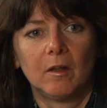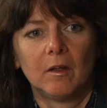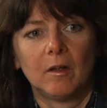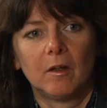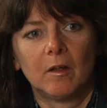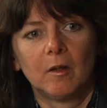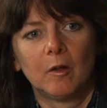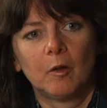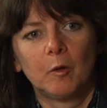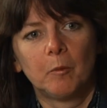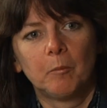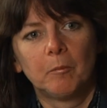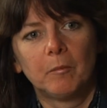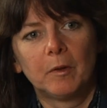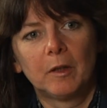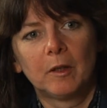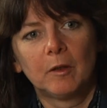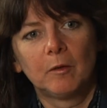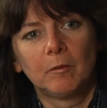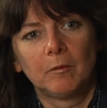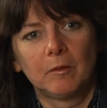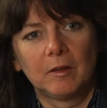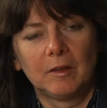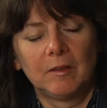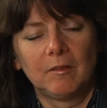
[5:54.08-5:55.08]

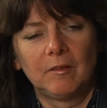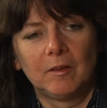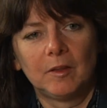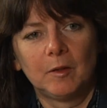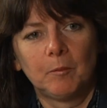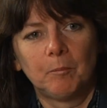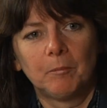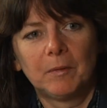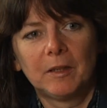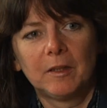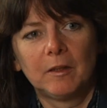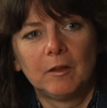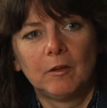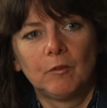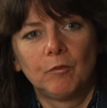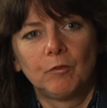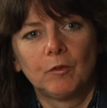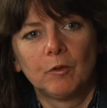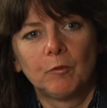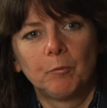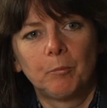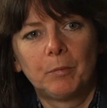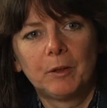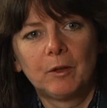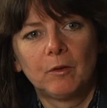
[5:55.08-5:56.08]
and indeed may
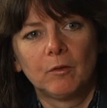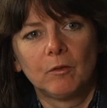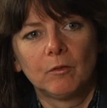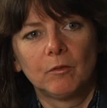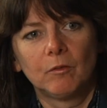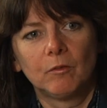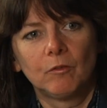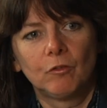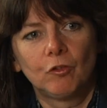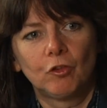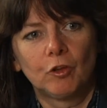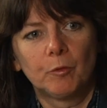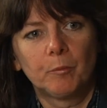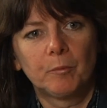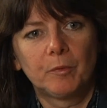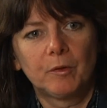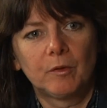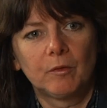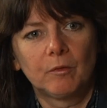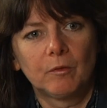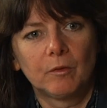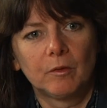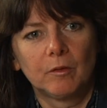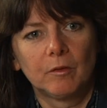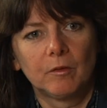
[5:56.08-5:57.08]
even have been on
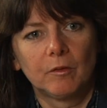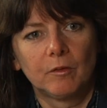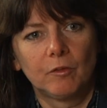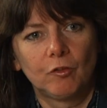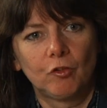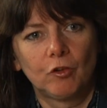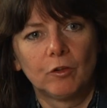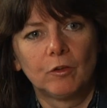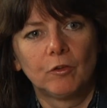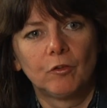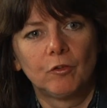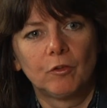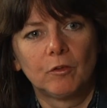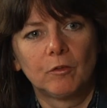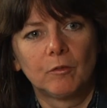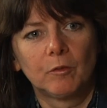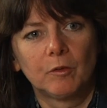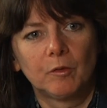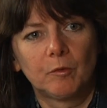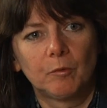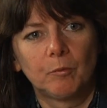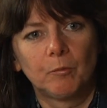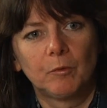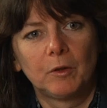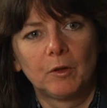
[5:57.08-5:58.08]
ships as children,
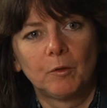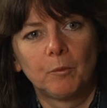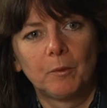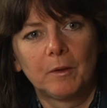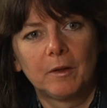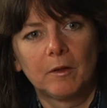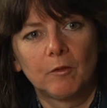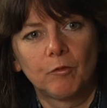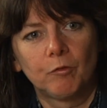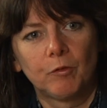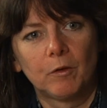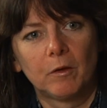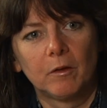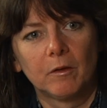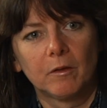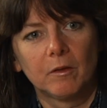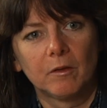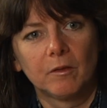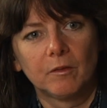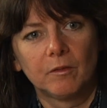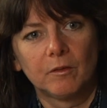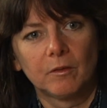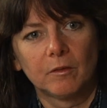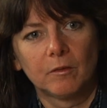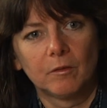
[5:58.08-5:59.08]
with their
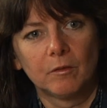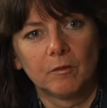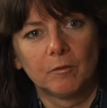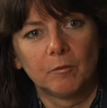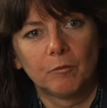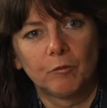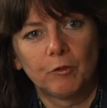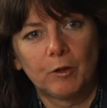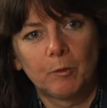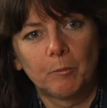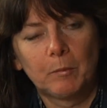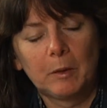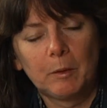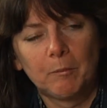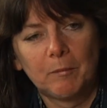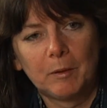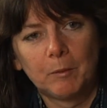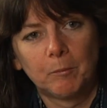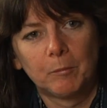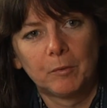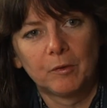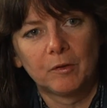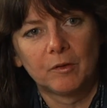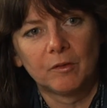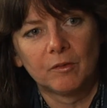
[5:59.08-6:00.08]
fathers and family
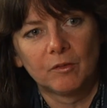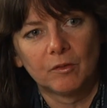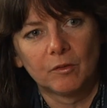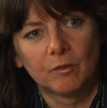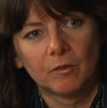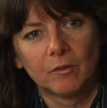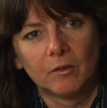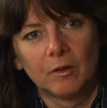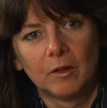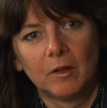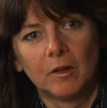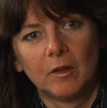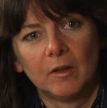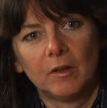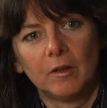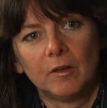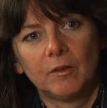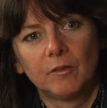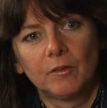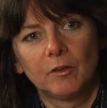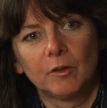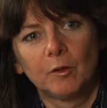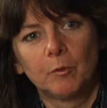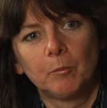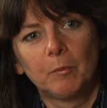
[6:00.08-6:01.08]
members and so on,
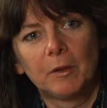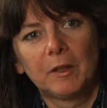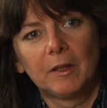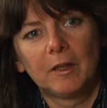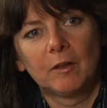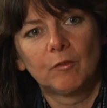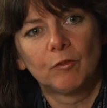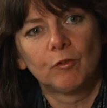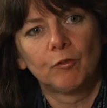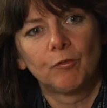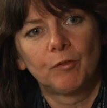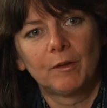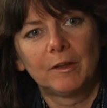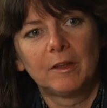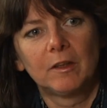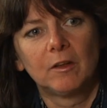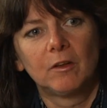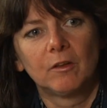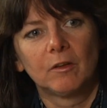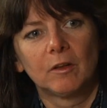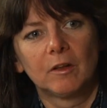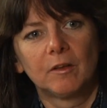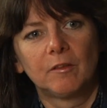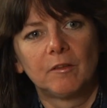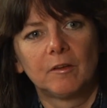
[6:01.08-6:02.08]
so might have a very
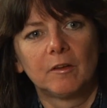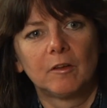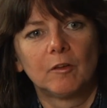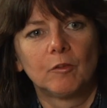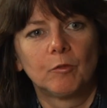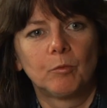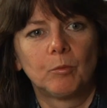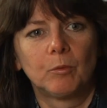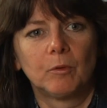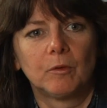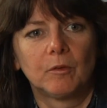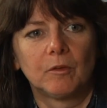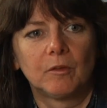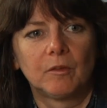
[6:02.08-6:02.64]
good idea of what